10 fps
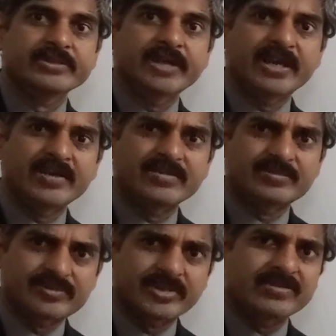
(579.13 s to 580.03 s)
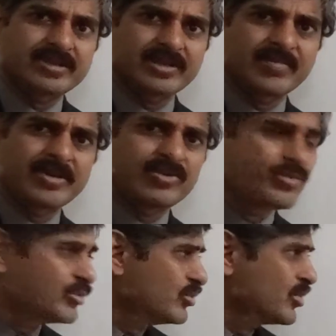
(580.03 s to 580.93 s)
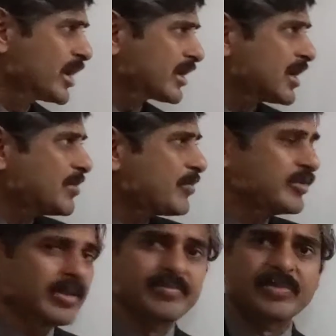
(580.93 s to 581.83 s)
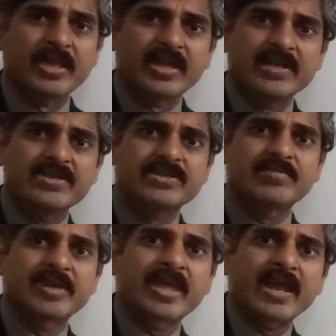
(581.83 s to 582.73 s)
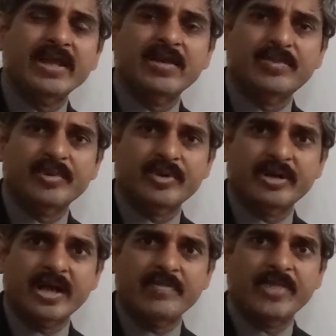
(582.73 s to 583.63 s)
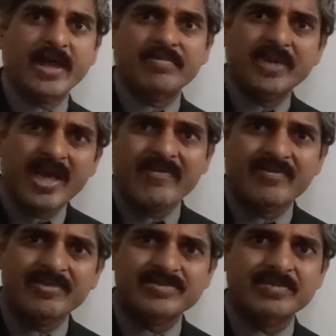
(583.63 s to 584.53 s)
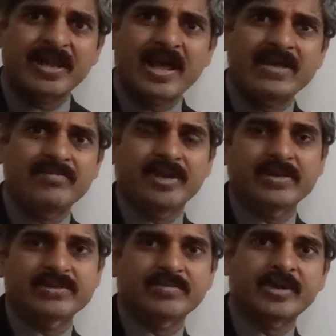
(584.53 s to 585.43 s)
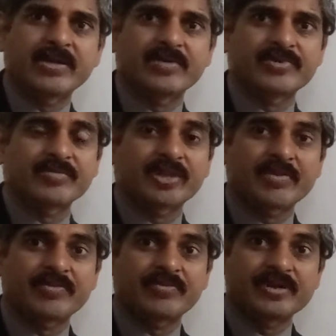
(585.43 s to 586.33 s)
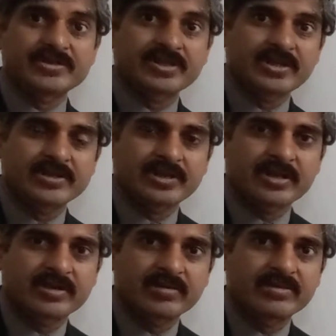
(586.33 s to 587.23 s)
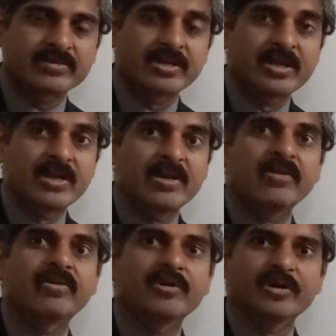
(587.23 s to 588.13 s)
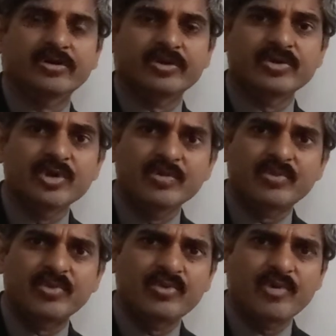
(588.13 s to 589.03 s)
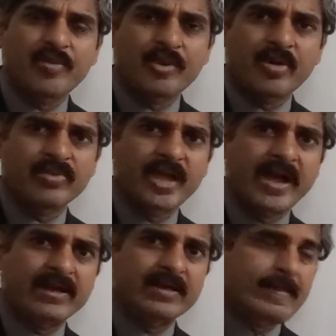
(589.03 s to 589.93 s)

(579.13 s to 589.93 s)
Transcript: and things like, you can come up with an initial mechanical prototype that may have a misalignment, sometimes the finishing does not look good, so you improve upon that.